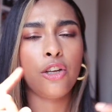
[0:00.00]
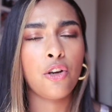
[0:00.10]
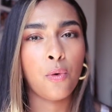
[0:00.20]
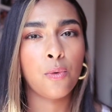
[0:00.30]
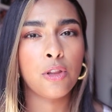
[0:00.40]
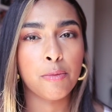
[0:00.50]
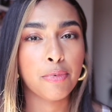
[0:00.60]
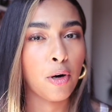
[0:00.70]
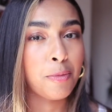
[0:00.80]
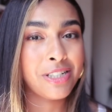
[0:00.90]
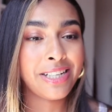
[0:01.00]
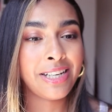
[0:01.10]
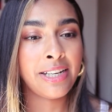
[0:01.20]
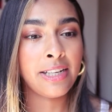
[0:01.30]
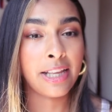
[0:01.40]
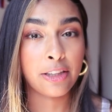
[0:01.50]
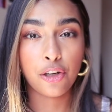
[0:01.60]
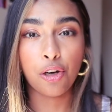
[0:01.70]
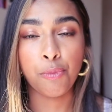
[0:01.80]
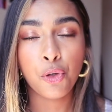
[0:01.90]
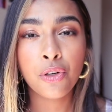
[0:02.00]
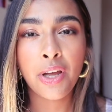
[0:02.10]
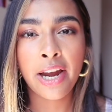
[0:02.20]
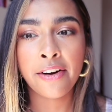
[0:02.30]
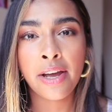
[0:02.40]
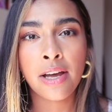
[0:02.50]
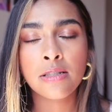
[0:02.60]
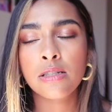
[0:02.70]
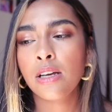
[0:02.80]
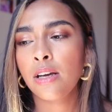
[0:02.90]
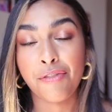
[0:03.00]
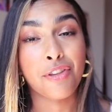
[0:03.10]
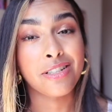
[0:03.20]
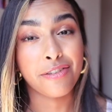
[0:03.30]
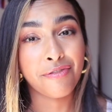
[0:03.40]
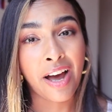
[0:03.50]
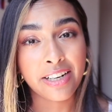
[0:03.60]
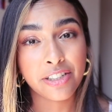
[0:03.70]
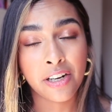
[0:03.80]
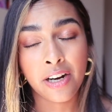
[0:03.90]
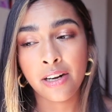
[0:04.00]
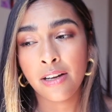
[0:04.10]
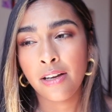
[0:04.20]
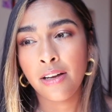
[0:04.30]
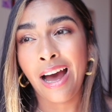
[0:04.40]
you know, the property, like the communal areas, if there's a factor,